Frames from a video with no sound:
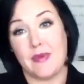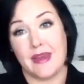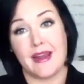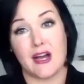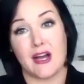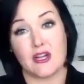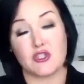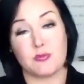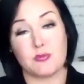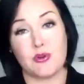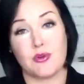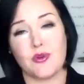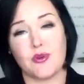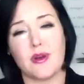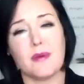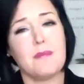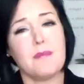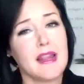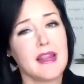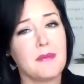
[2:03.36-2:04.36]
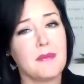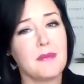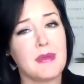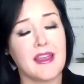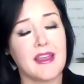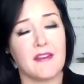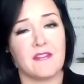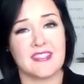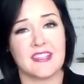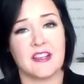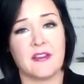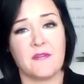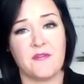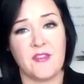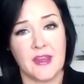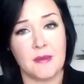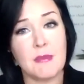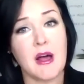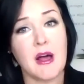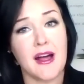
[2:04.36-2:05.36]
being an entrepreneur, mainly being a
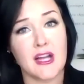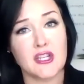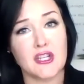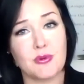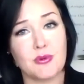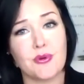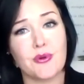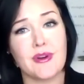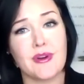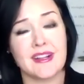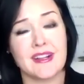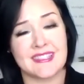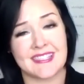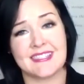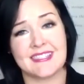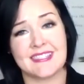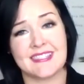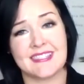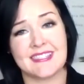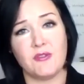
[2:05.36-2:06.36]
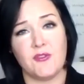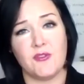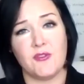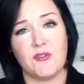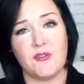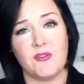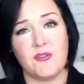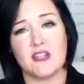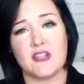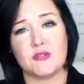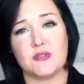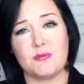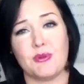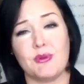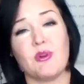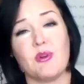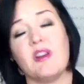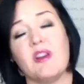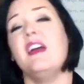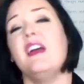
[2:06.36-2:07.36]
female entrepreneur and a successful female
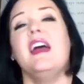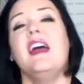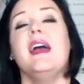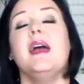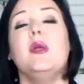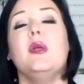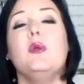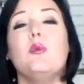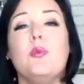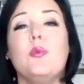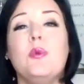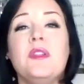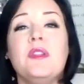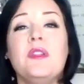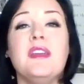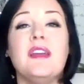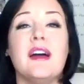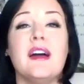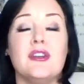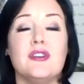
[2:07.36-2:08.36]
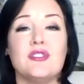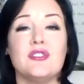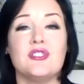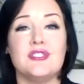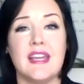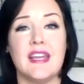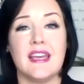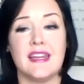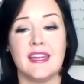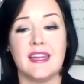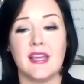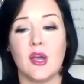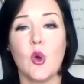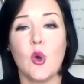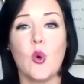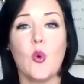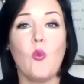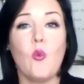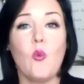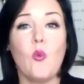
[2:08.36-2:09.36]
entrepreneur, and really understanding
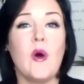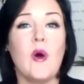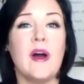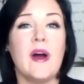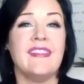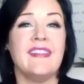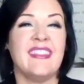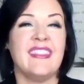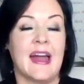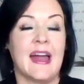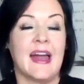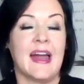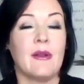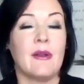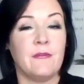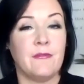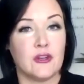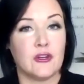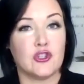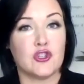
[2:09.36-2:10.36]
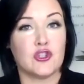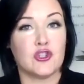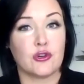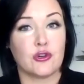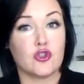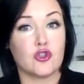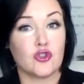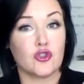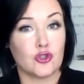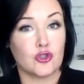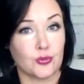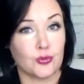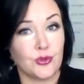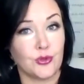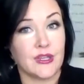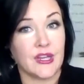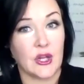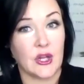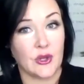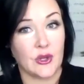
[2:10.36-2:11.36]
what that adventure
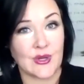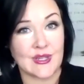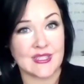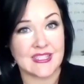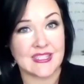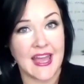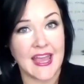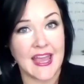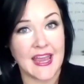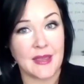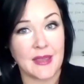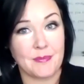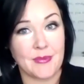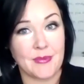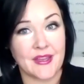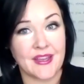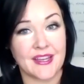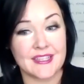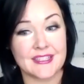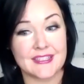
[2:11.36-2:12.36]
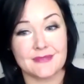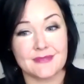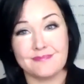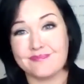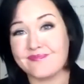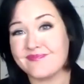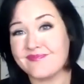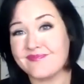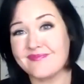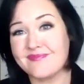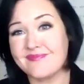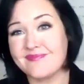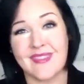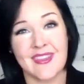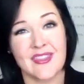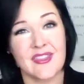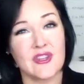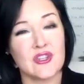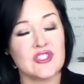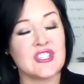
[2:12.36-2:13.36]
truly looks like, because
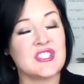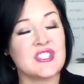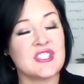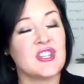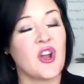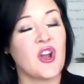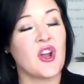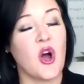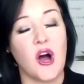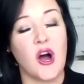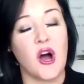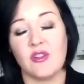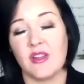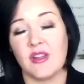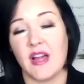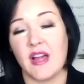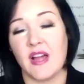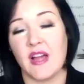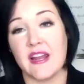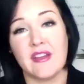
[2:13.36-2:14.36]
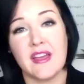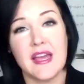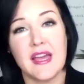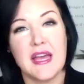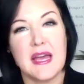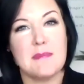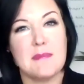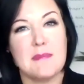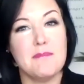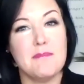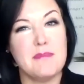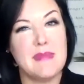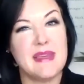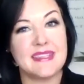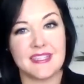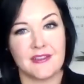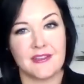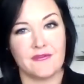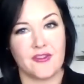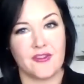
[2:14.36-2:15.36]
there's just an awful lot of
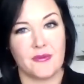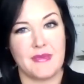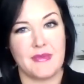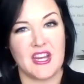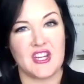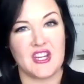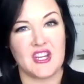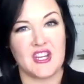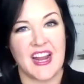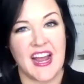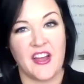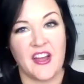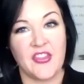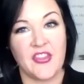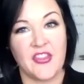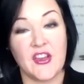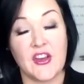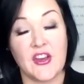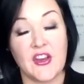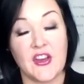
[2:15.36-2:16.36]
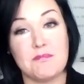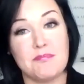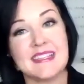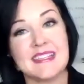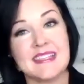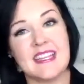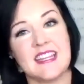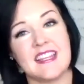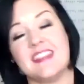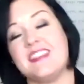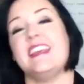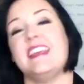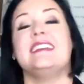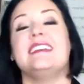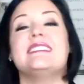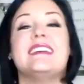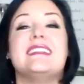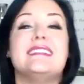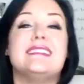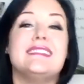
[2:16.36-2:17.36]
misinformation out there and buzzy
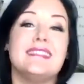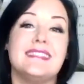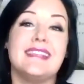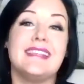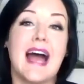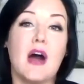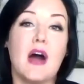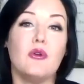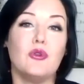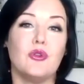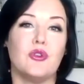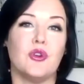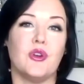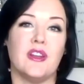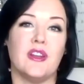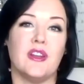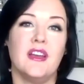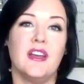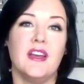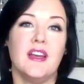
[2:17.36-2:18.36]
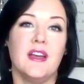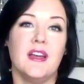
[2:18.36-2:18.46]
things that sound good,